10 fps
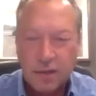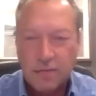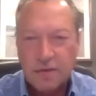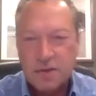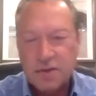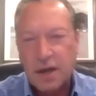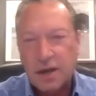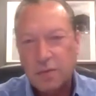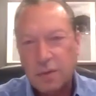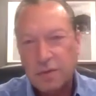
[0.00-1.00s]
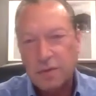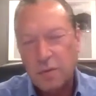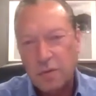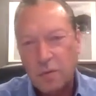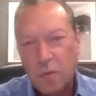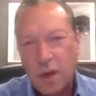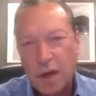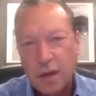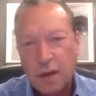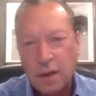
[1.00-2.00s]
stocked with
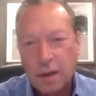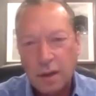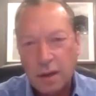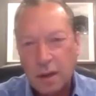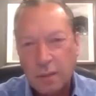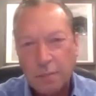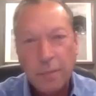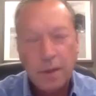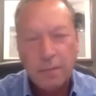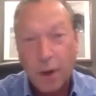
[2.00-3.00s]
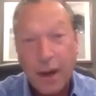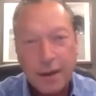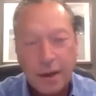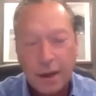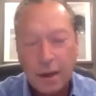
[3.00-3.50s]
wine and brandy.